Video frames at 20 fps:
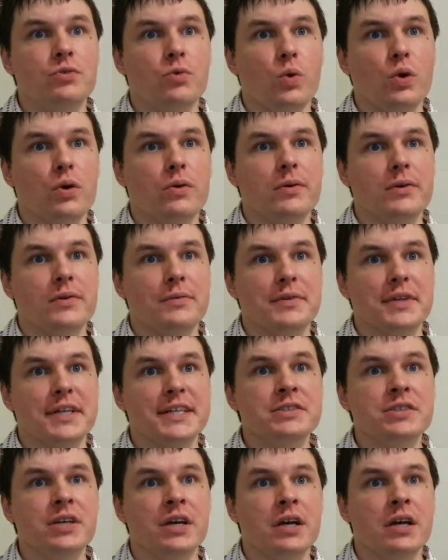or
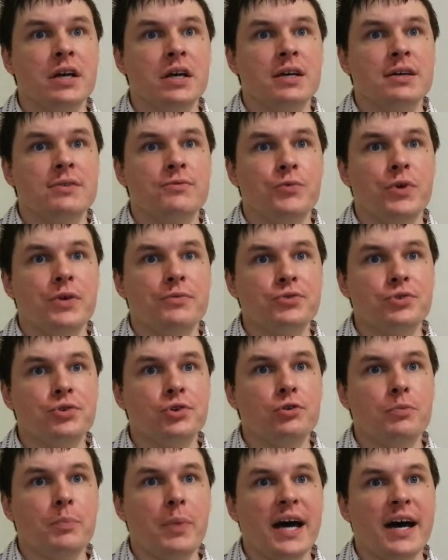equivalent, with
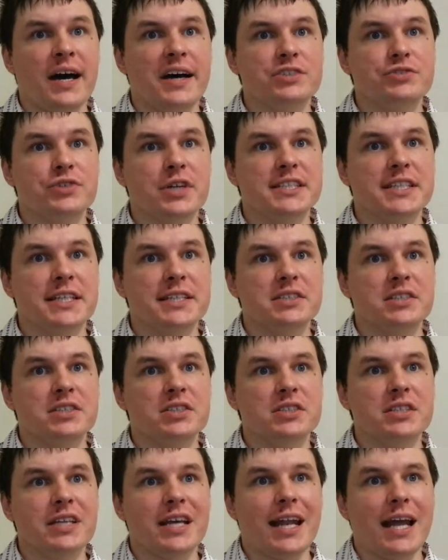two power
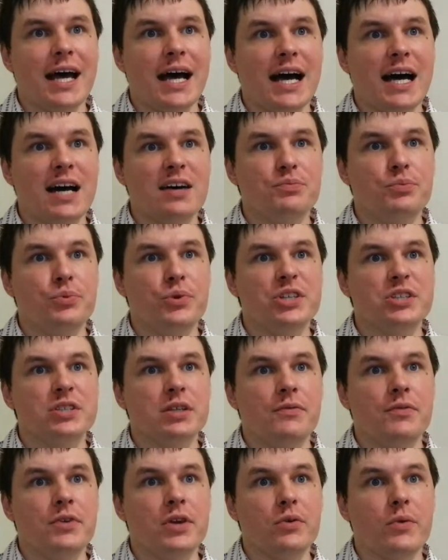transistors in a half-bridge
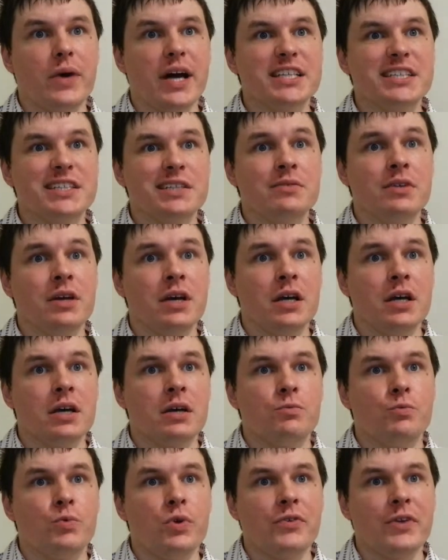configuration
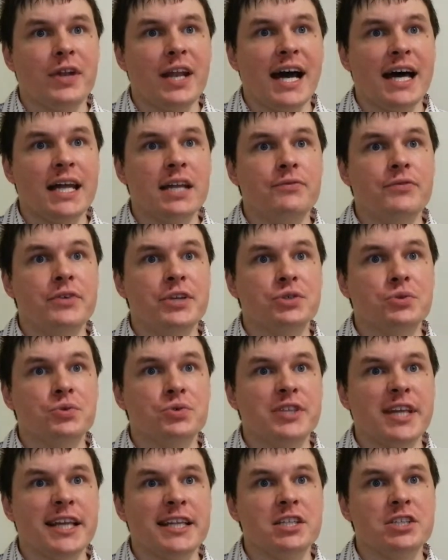with an artificial
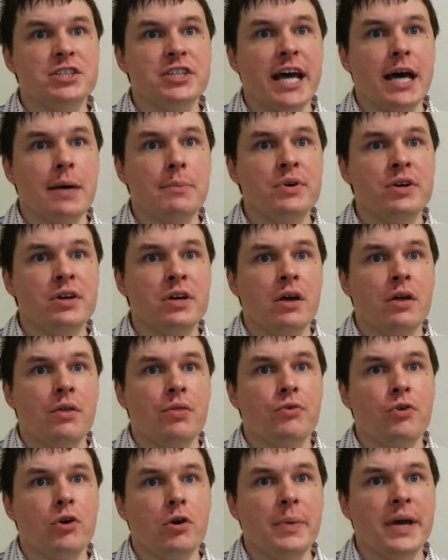center tap
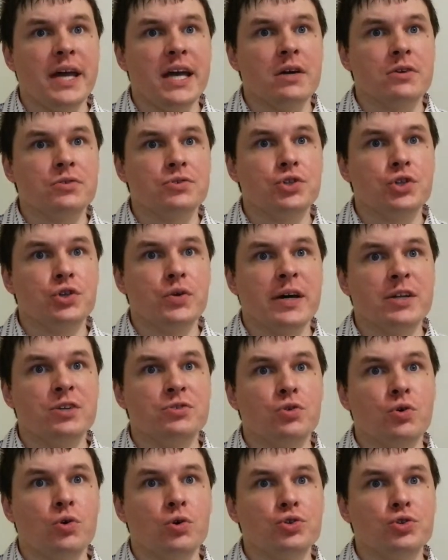through a pair of
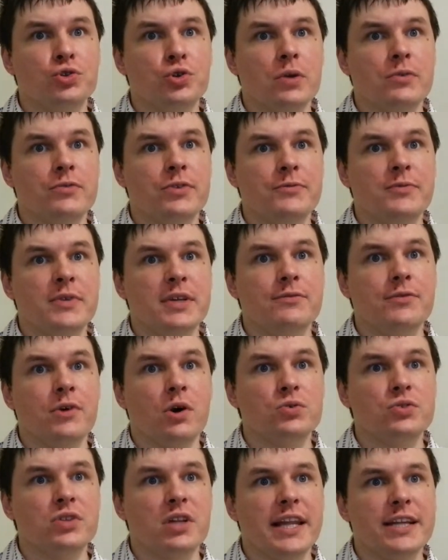200 or 250
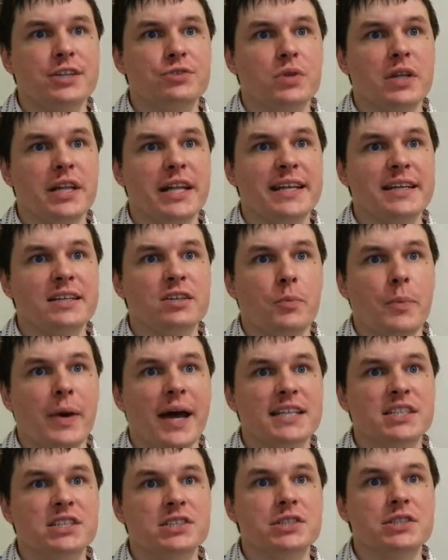volt electrolytic
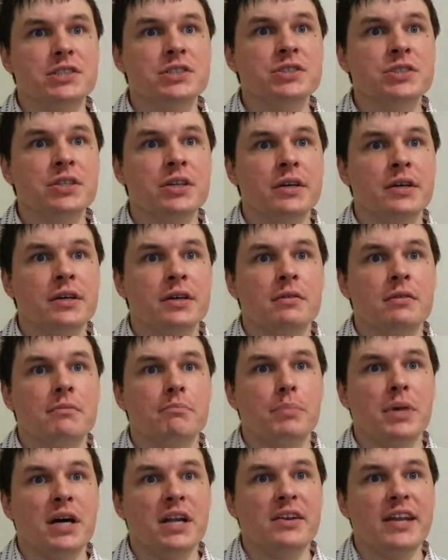capacitors,
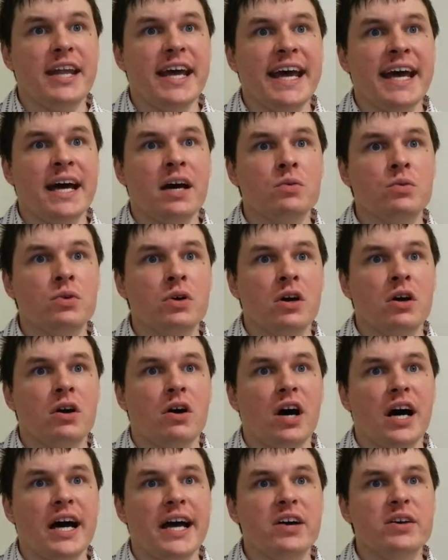but now
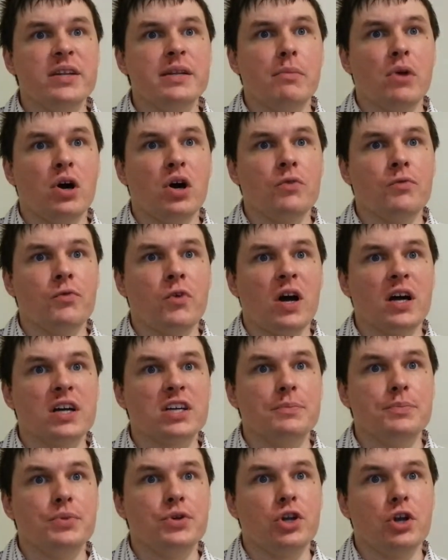I only modify
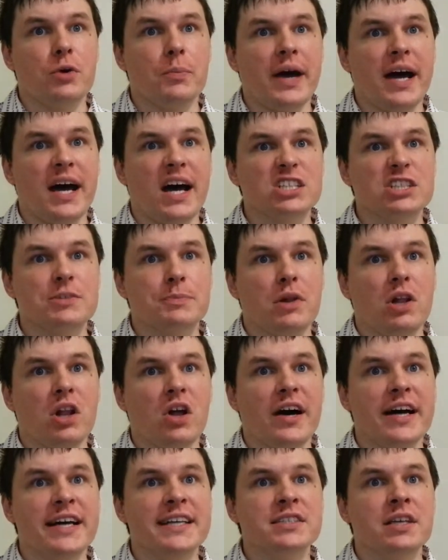computer power
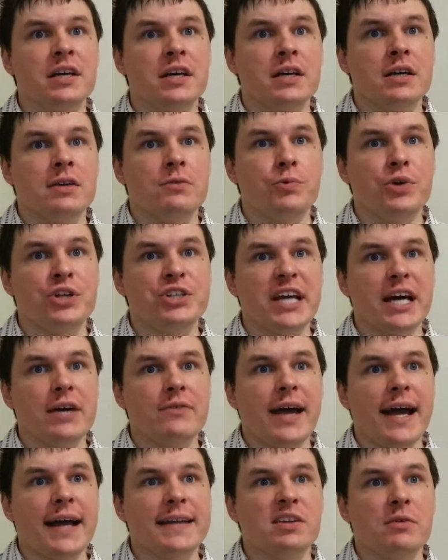supplies which have
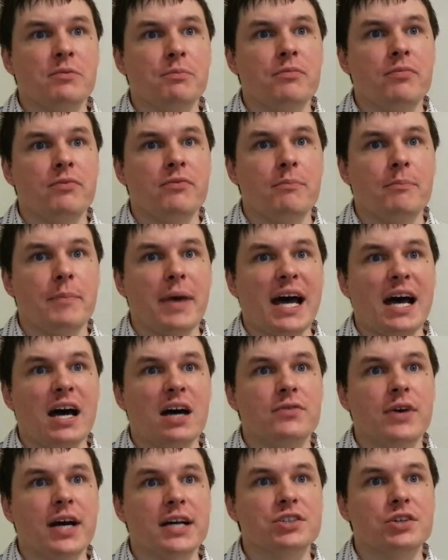active
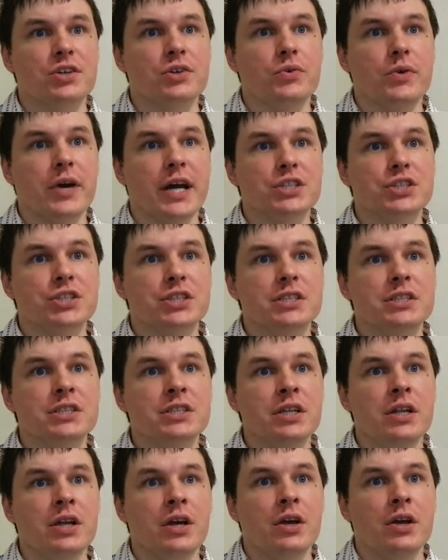power factor
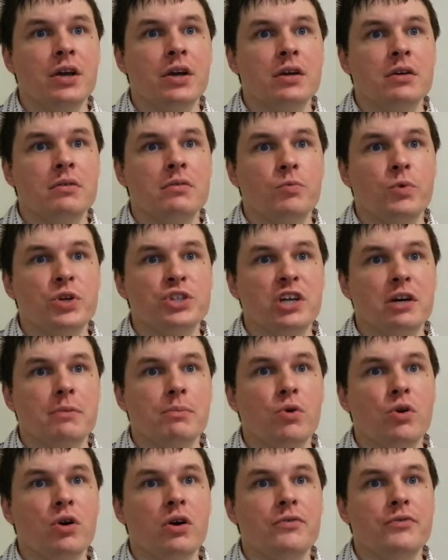correction, which are
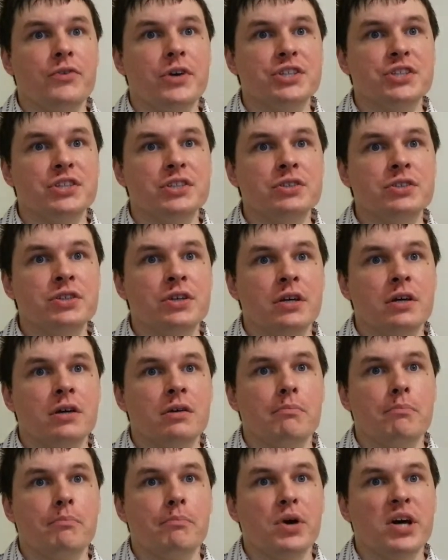more efficient,
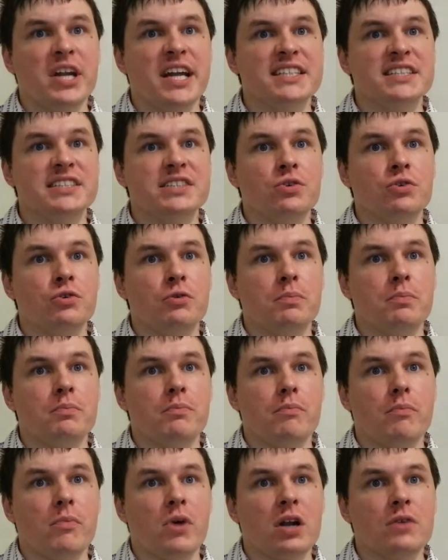but I still
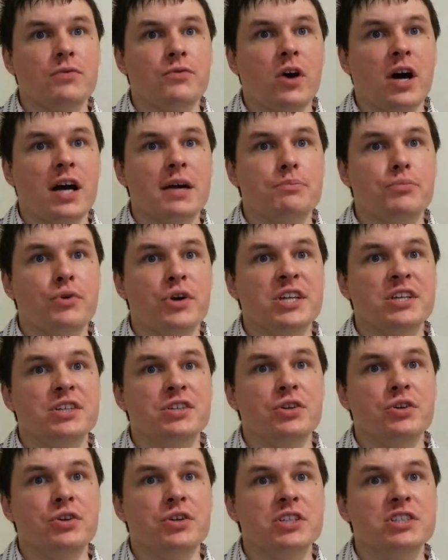modify brick
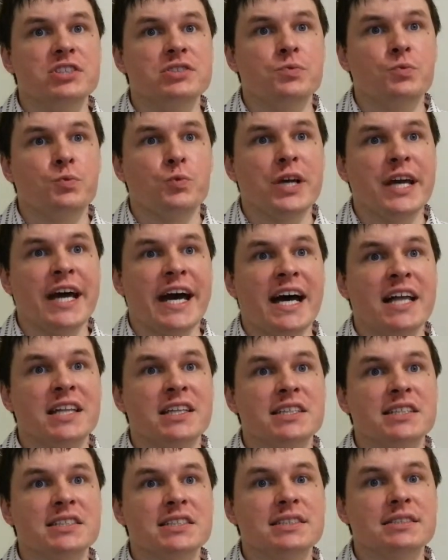units
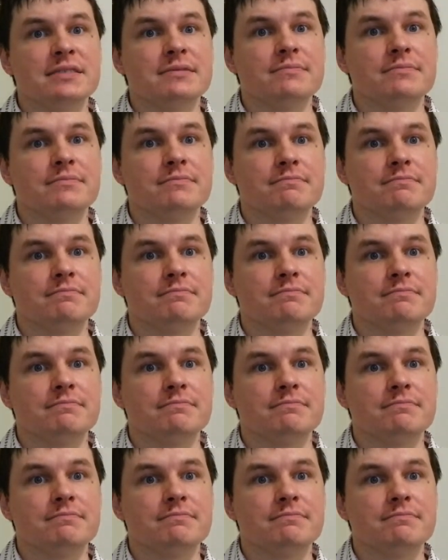regardless.